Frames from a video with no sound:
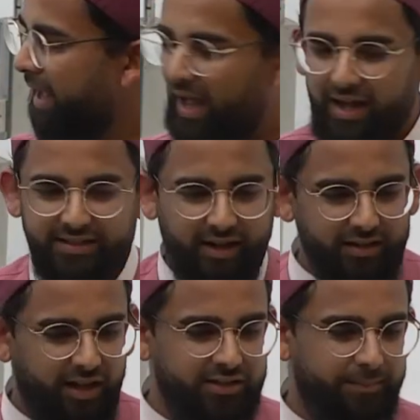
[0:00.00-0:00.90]
Ask
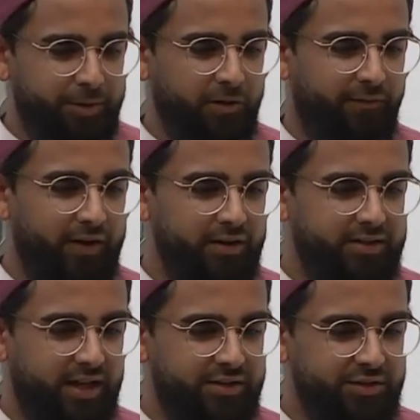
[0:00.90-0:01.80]
Allah to purify your
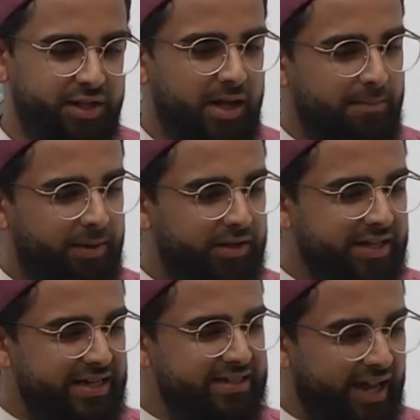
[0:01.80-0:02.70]
intentions
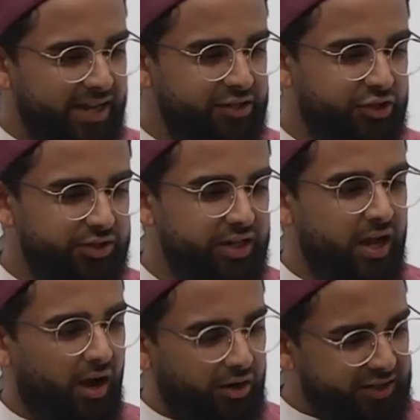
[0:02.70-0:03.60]
because intentions
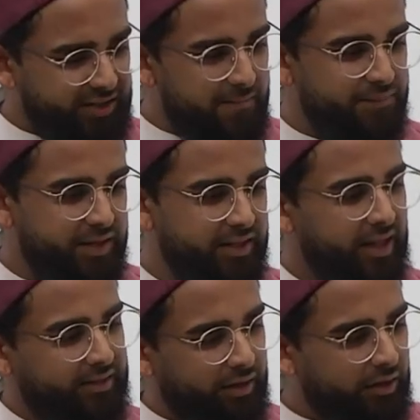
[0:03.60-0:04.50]
are something
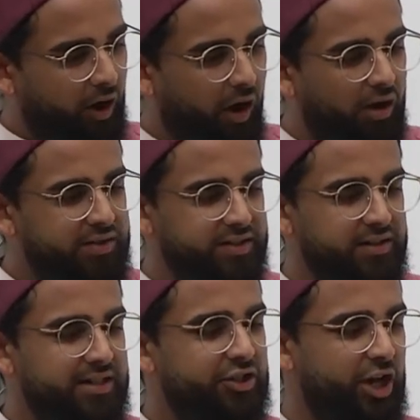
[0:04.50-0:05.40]
that are
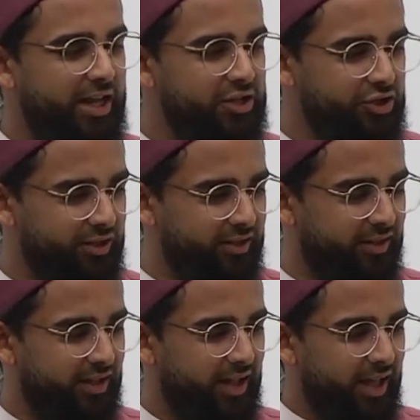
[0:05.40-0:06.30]
constantly changing.
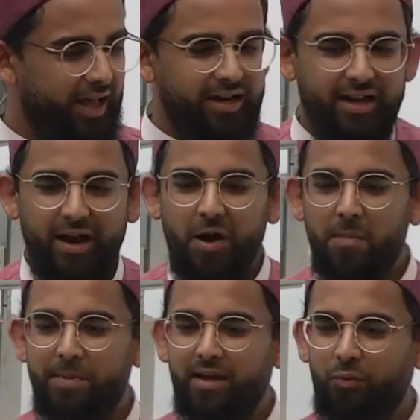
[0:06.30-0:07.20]
And in
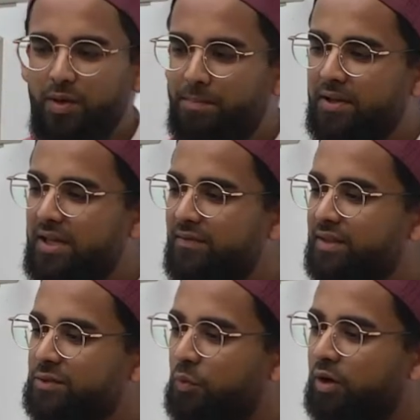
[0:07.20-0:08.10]
Arabic, we believe
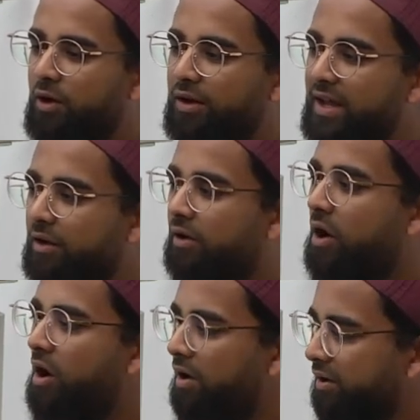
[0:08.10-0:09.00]
in this word called
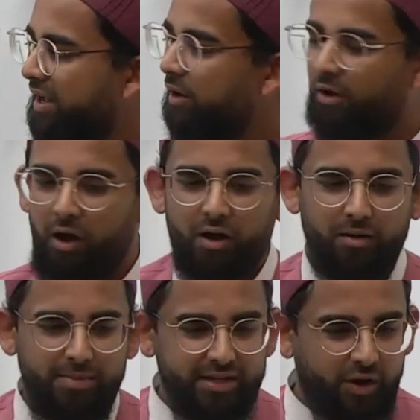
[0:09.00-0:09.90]
iqrar.
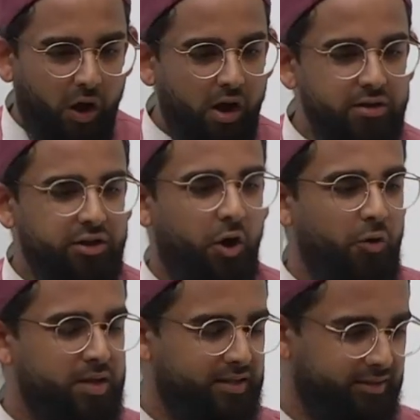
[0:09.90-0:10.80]
Iqrar means
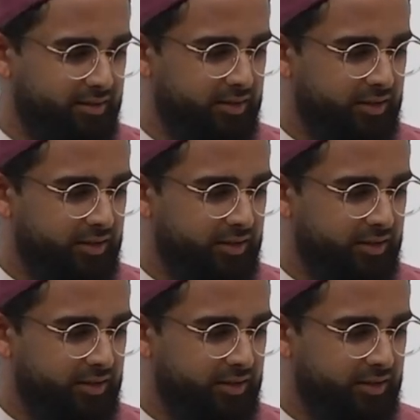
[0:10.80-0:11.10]
ongoing.